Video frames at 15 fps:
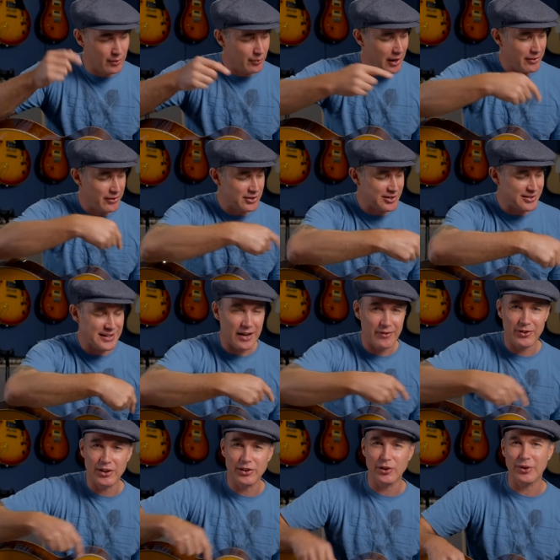rather than just
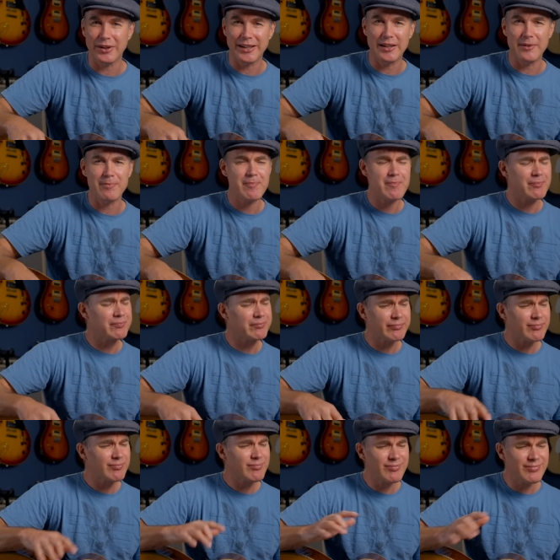having to do it here.
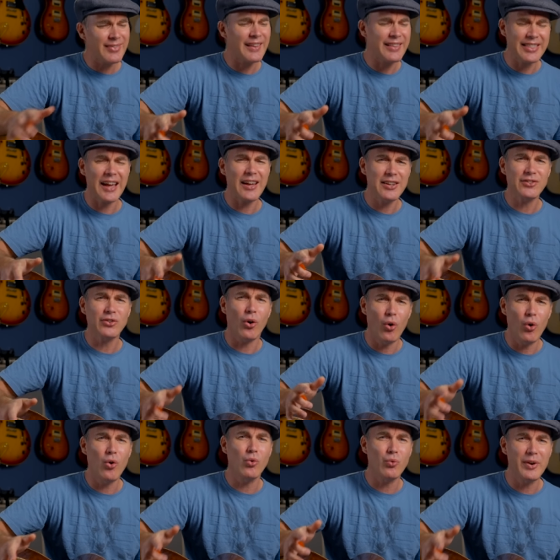That is
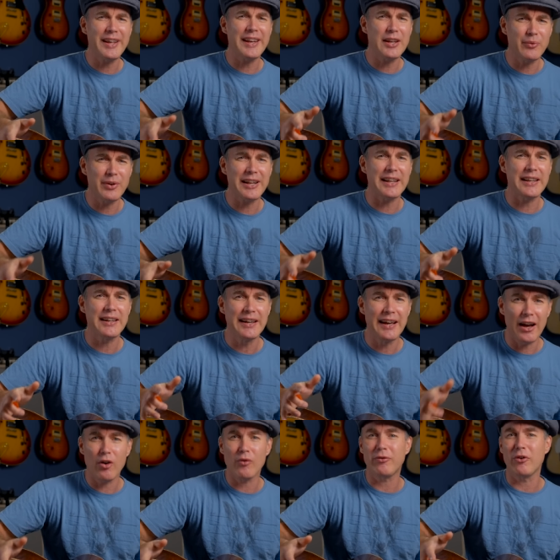all really, really
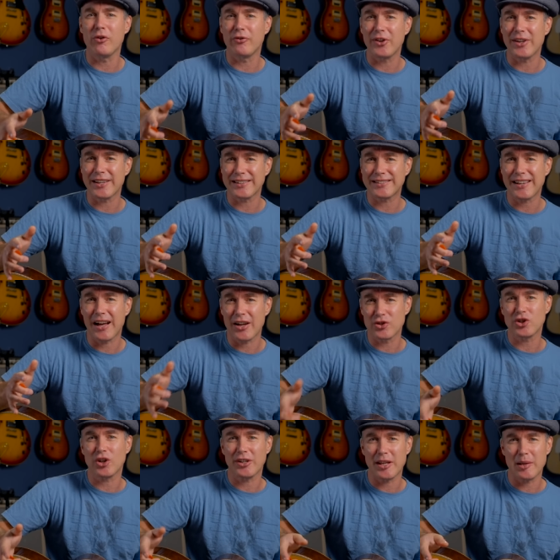helpful for your guitar
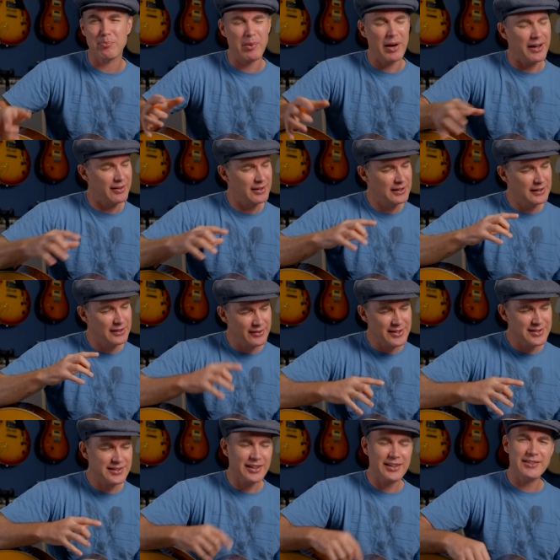journey. But
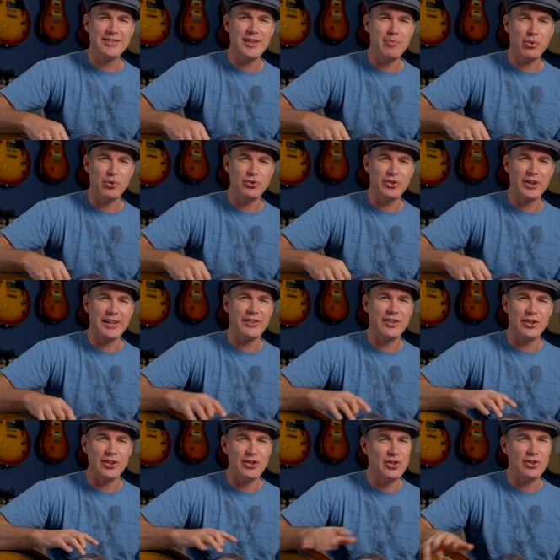this little simple trick, you
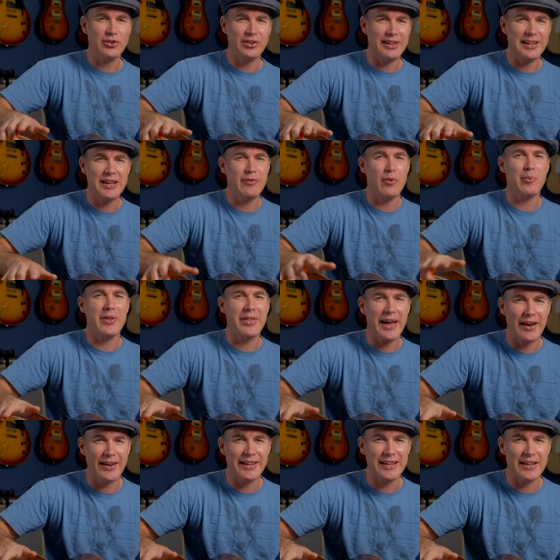can use it even
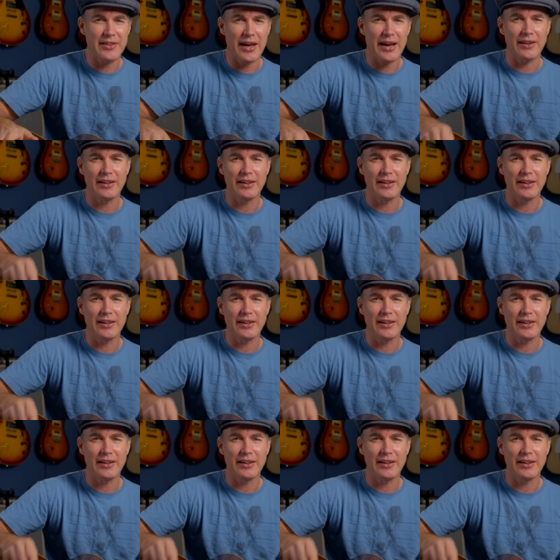without any of that.